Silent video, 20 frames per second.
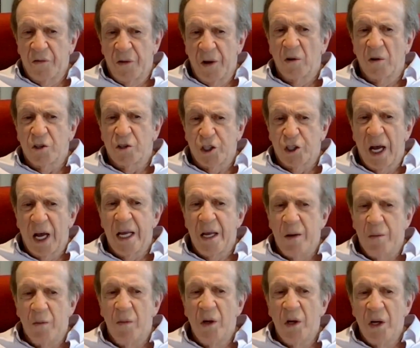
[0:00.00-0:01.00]
I felt
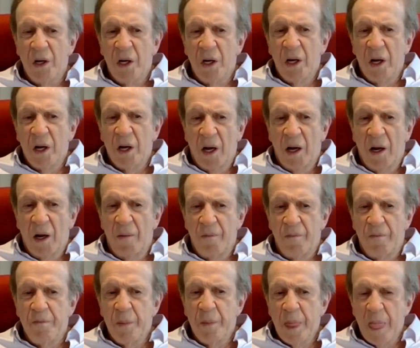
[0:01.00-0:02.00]
shame.
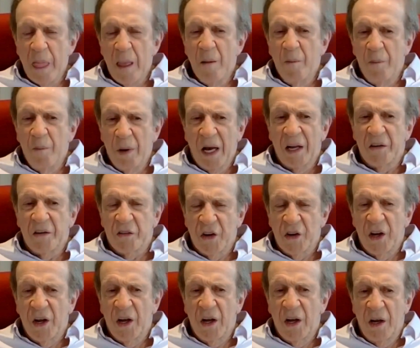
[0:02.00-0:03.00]

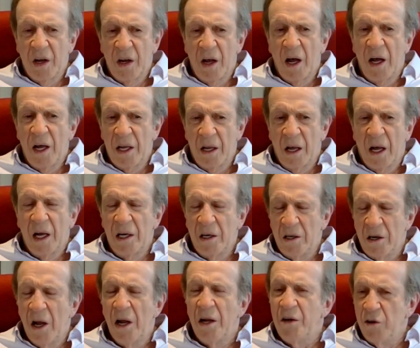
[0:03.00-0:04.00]
But
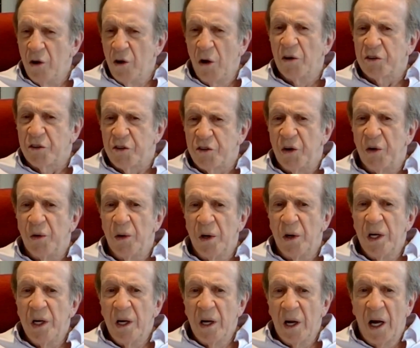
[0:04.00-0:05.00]
I learned not
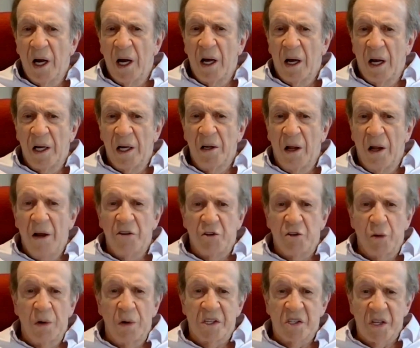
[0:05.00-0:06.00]
to. I
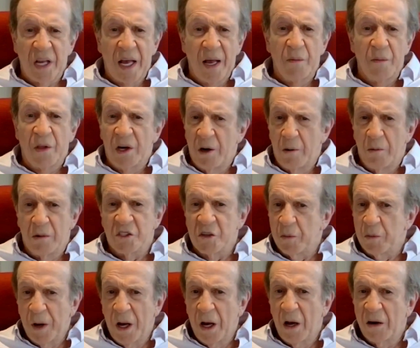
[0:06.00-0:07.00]
learned to accept that
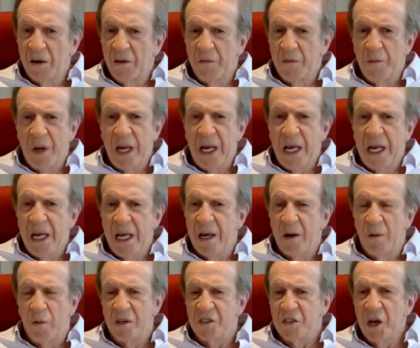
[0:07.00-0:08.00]
it was a part of
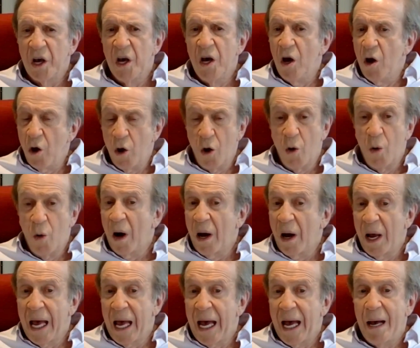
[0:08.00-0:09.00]
me. It was
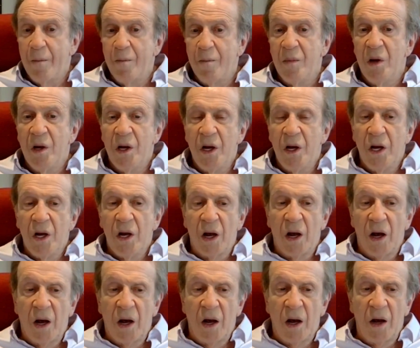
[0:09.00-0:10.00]
who I am.
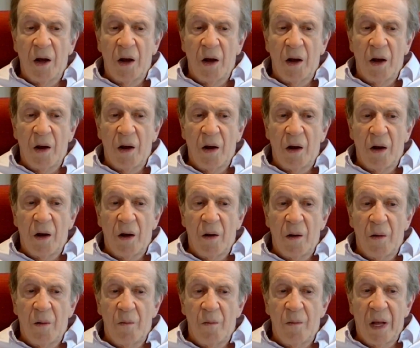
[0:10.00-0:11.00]

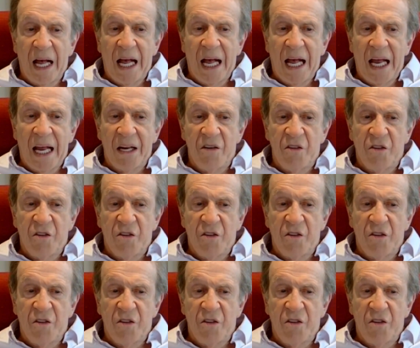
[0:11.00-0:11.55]
And